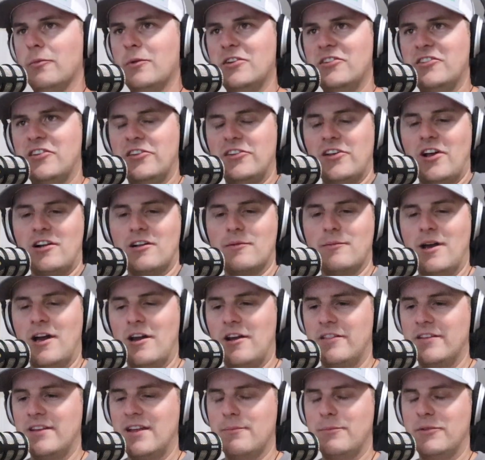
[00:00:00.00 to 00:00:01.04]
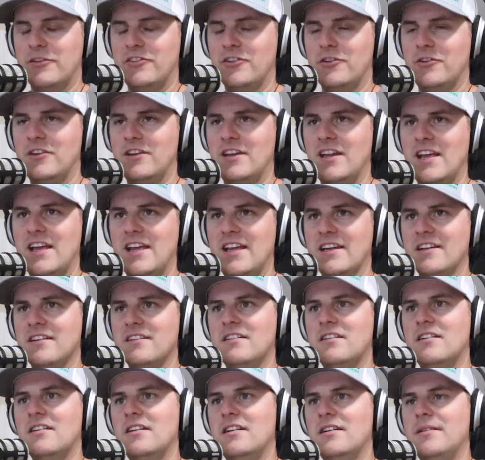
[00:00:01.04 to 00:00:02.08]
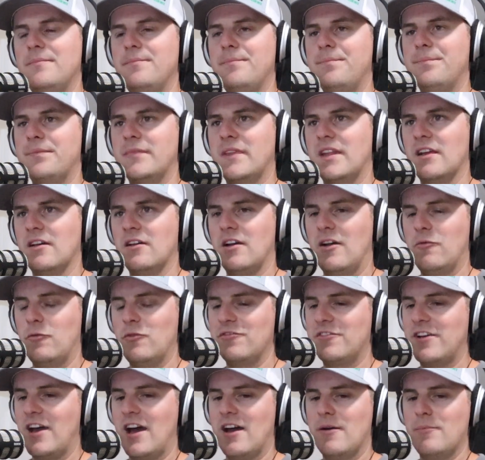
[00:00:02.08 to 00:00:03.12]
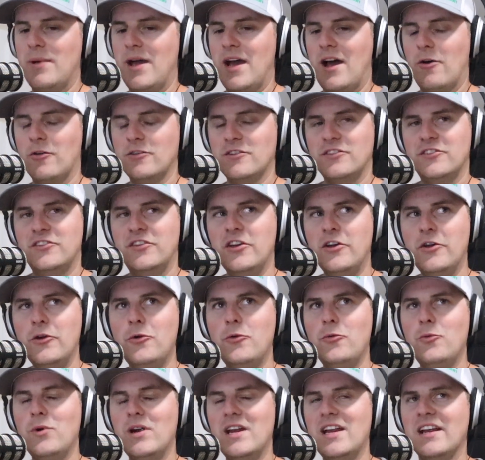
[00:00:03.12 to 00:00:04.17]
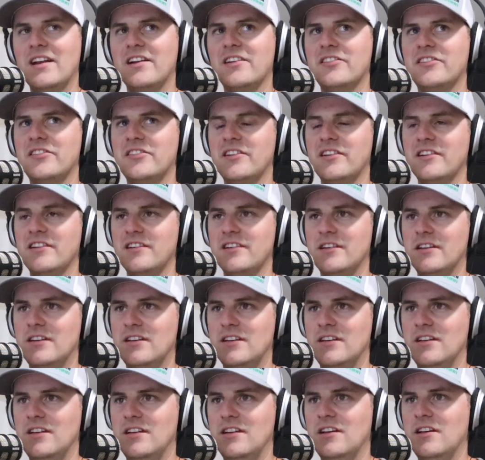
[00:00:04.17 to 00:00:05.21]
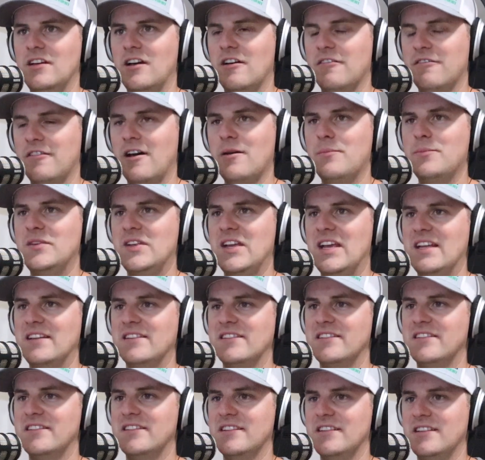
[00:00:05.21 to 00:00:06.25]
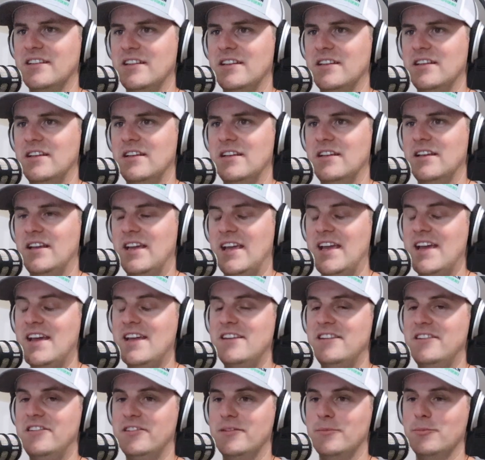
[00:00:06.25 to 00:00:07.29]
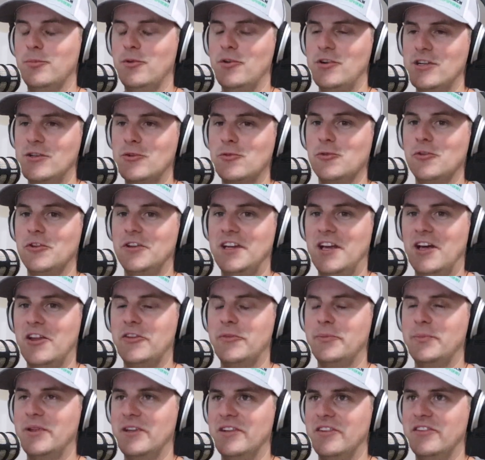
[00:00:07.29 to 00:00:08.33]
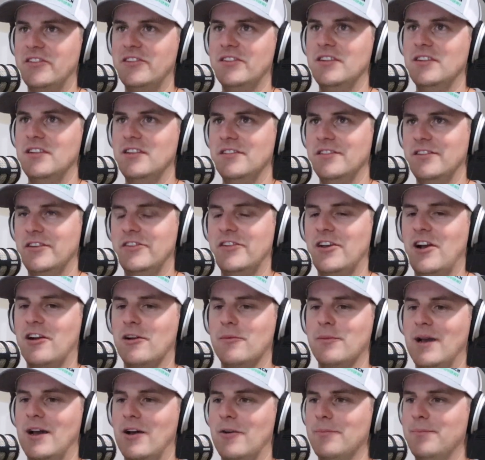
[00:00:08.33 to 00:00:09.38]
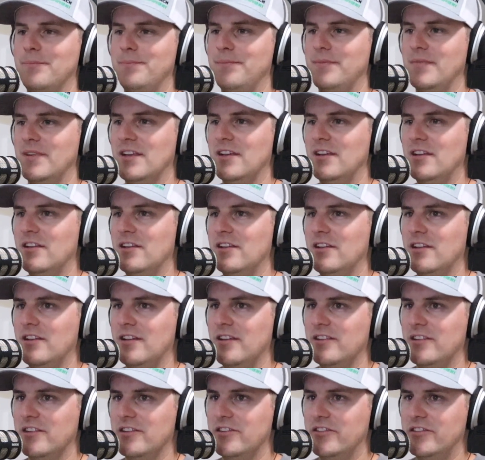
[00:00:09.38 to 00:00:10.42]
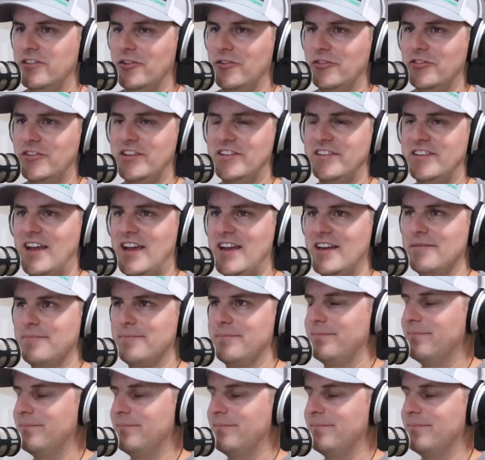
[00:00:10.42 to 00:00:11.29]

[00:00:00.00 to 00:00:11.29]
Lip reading: much to talk about on the episode today. We've got about 2 weeks of updates and some pretty cool announcements to talk about. So sit tight.